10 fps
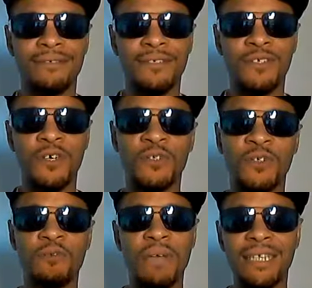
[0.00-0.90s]
You know,
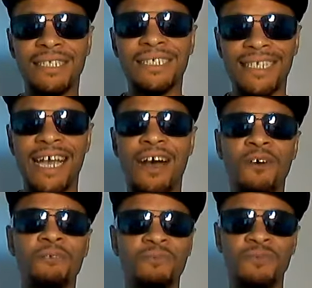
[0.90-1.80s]
so Mexican
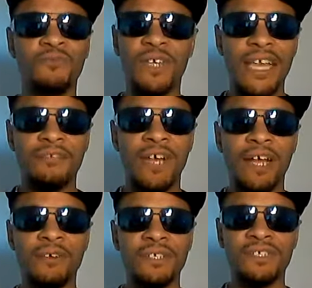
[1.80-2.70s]
style, whatever, I
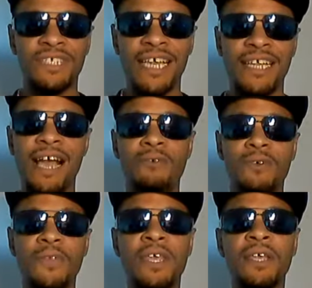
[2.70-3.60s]
don't understand that one.
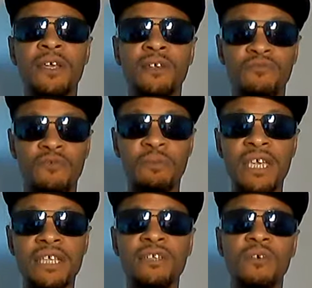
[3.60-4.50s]
If you
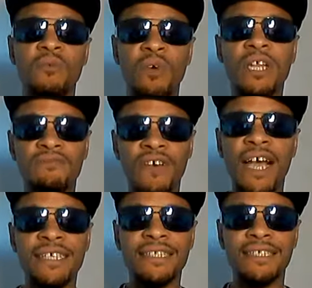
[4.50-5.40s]
mean winning
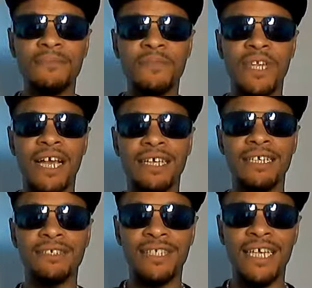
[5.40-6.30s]
fights, then I can
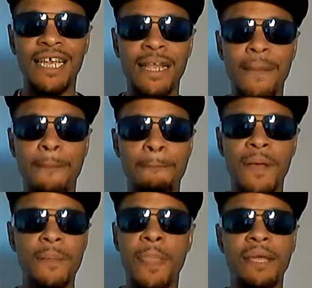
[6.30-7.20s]
understand it.
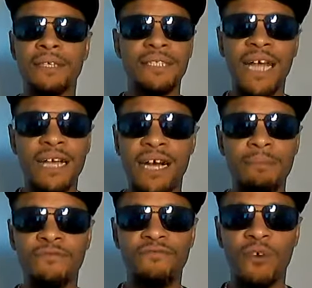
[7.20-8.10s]
But it's not
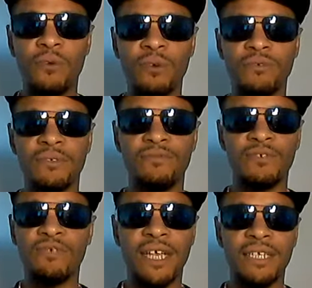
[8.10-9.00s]
coming forward with
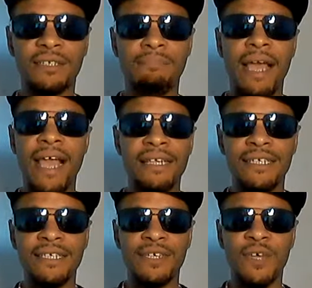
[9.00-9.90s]
reckless abandon
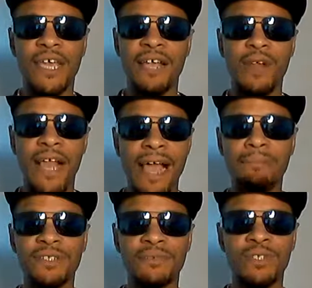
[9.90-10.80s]
and don't care what
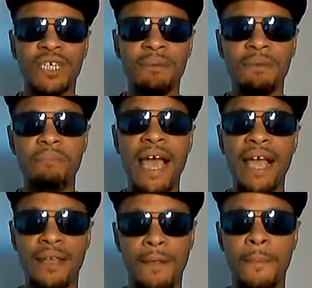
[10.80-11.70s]
happens to what's coming back.